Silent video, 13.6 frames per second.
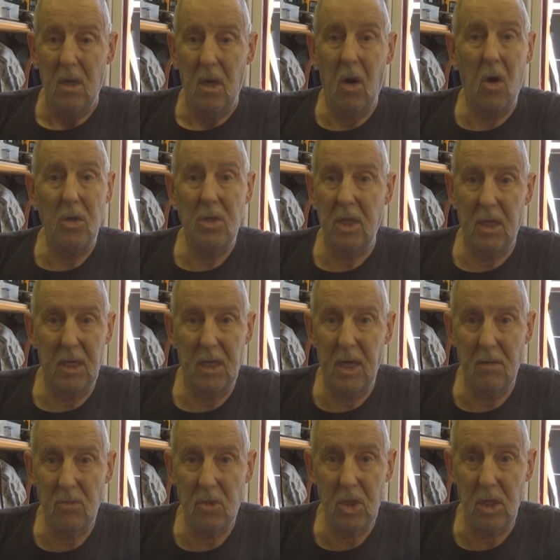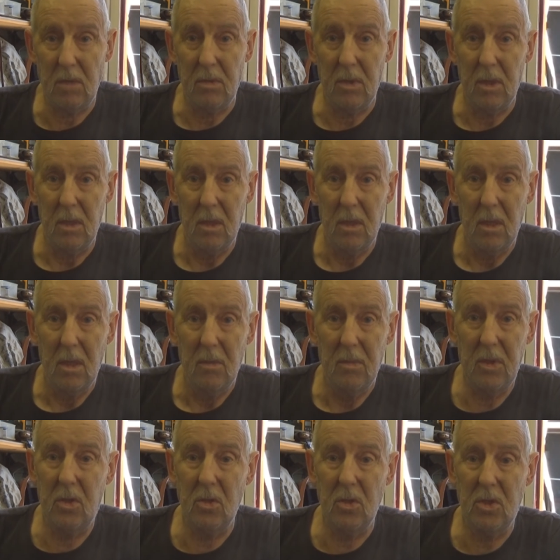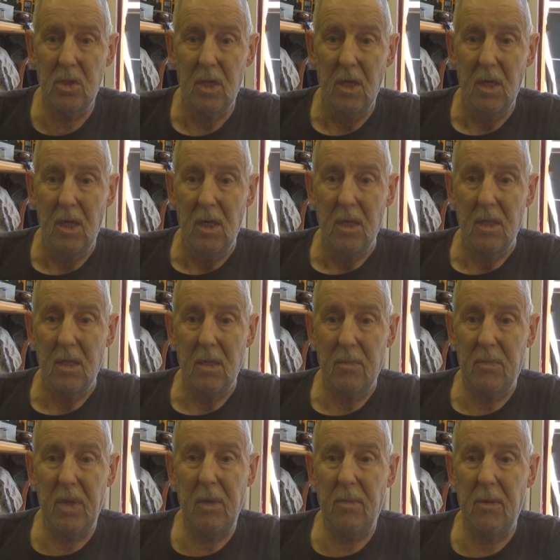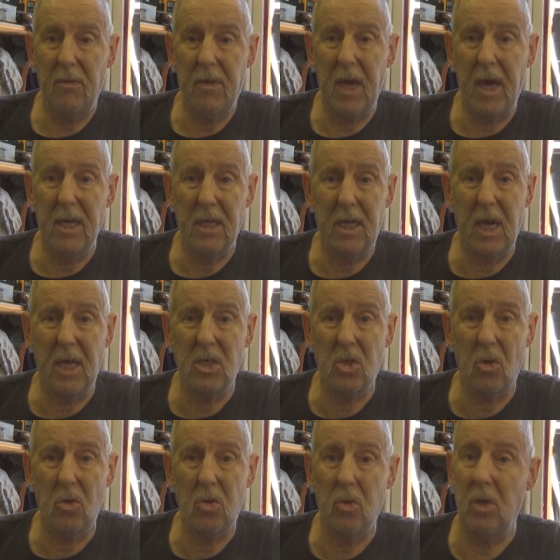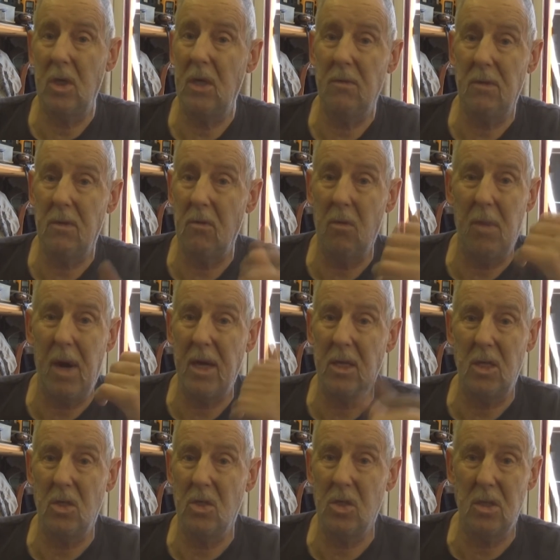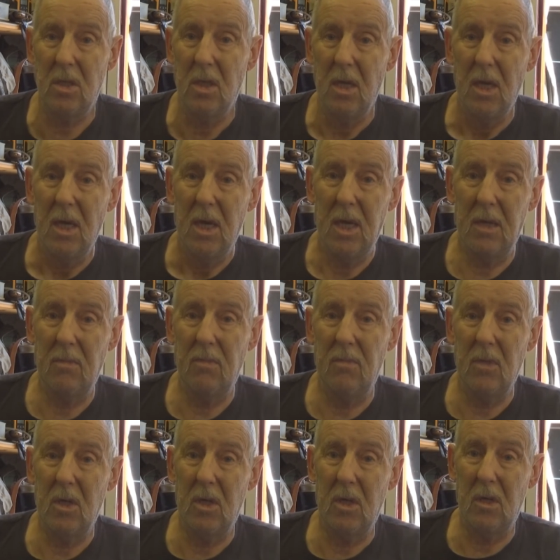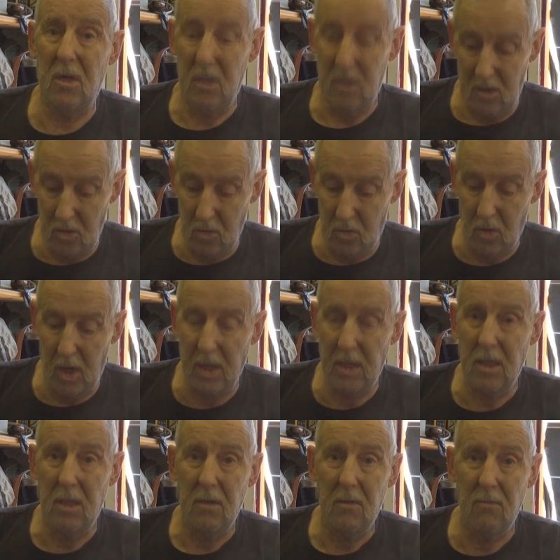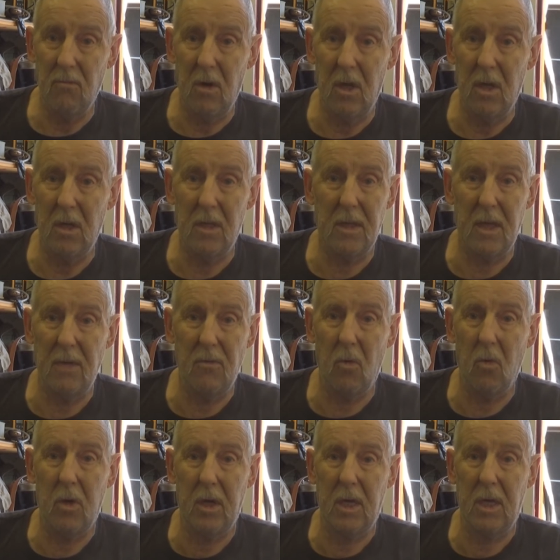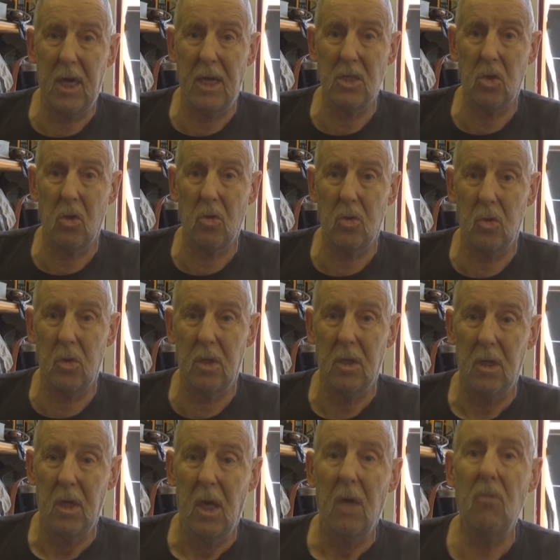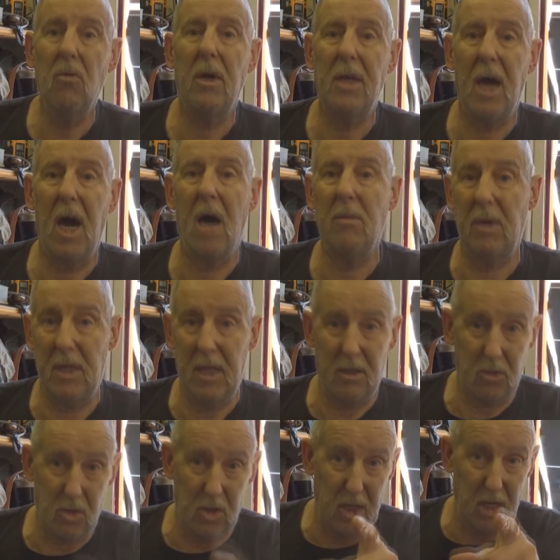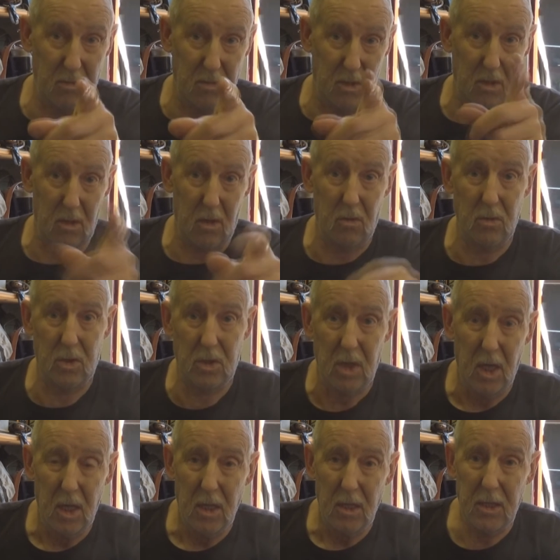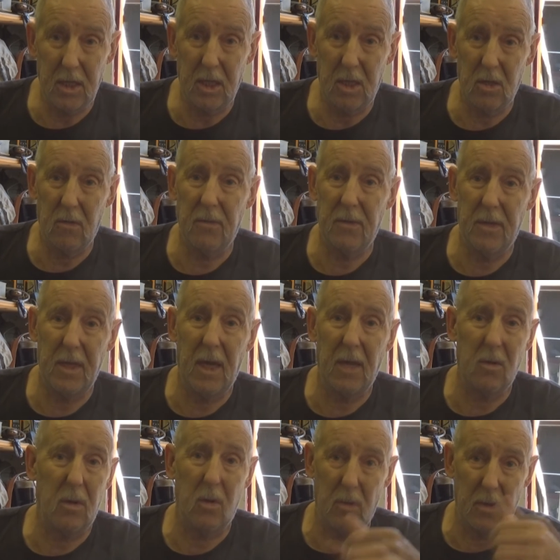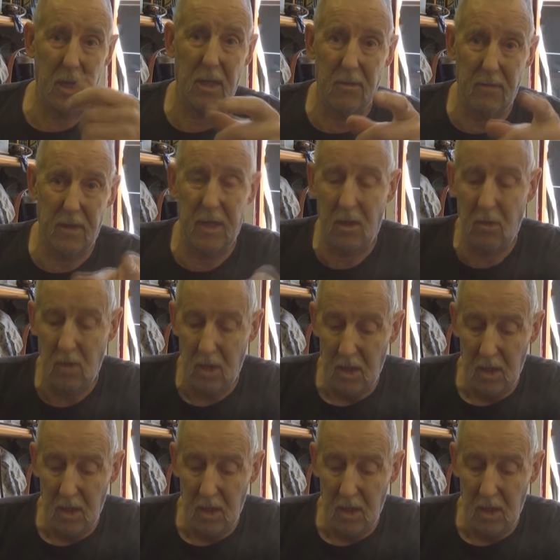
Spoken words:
I didn't get them cheap, because people have catched onto it. Even the Romanians and Ukraine, they've all catched onto it. Red Army, that's the name that I was thinking of the other one on the other video.